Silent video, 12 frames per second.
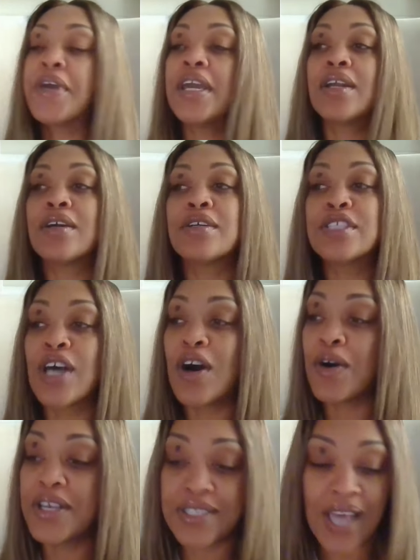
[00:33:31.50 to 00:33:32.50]
Peter,
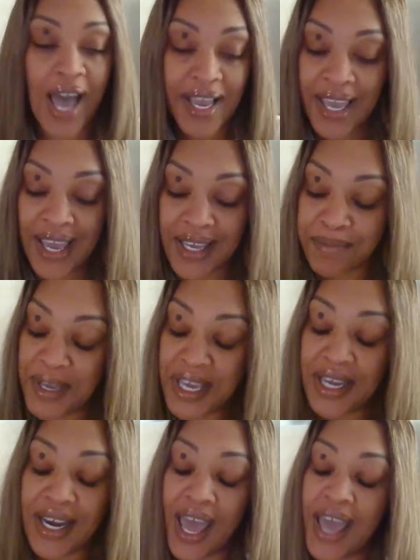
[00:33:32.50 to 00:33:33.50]
so it's I can't be
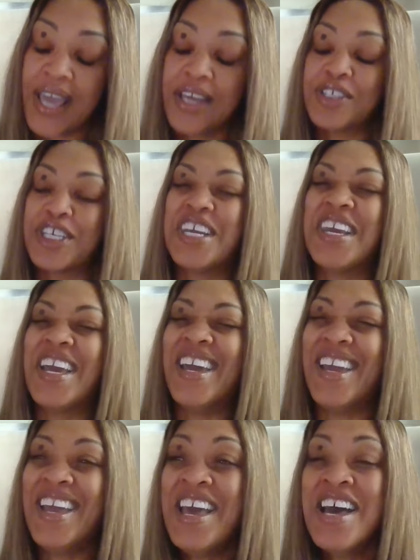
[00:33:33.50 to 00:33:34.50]
that energy.